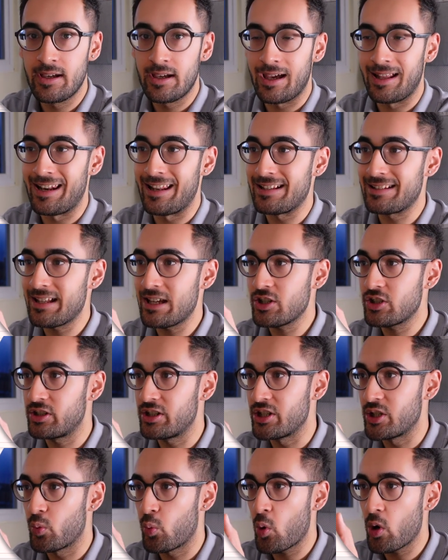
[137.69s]
And
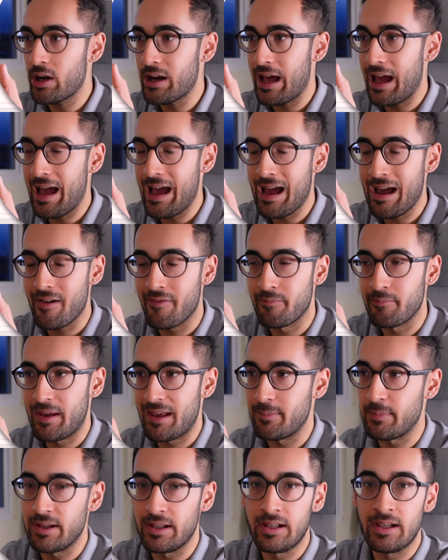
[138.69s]
essentially, you want to have
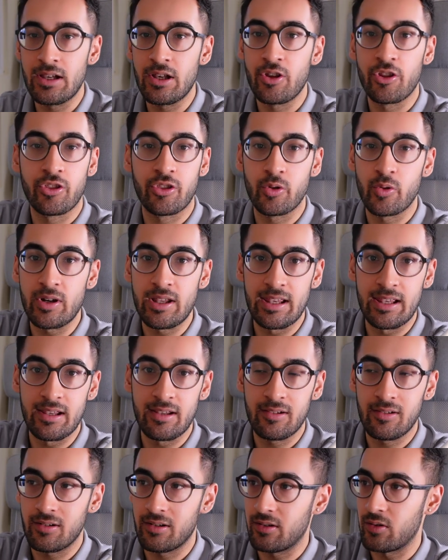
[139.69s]
maybe
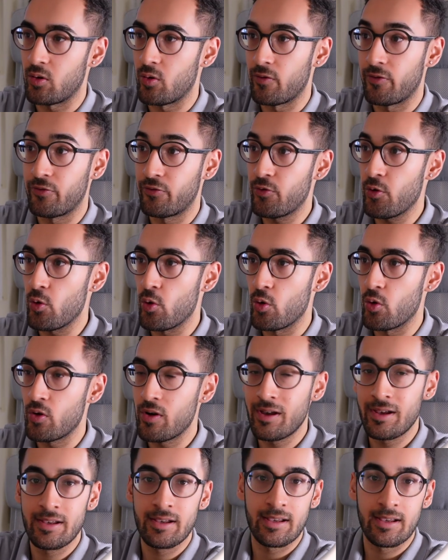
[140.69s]
3 or 4